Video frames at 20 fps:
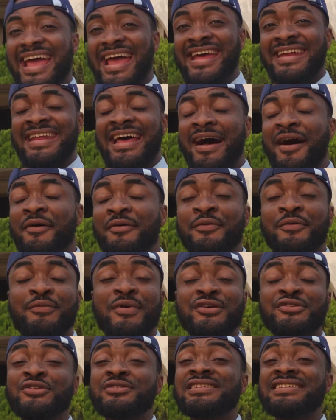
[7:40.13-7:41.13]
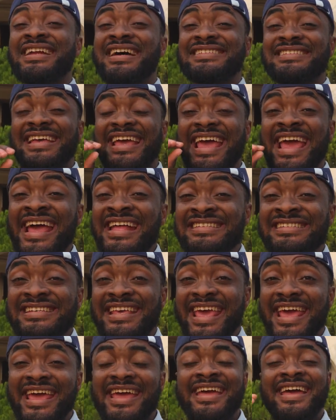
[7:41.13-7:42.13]
And now we're shooting at
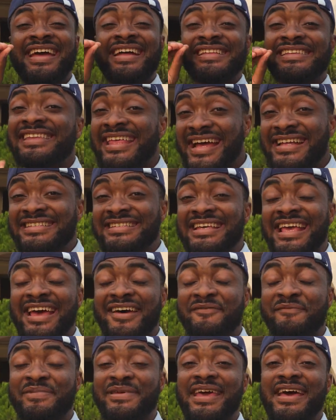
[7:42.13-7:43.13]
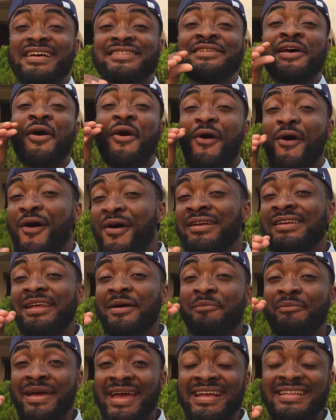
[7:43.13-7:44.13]
8K 30 FPS on the
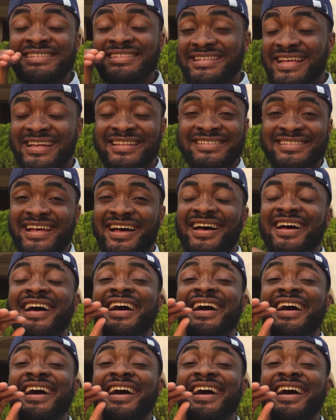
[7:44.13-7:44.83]
main sensor.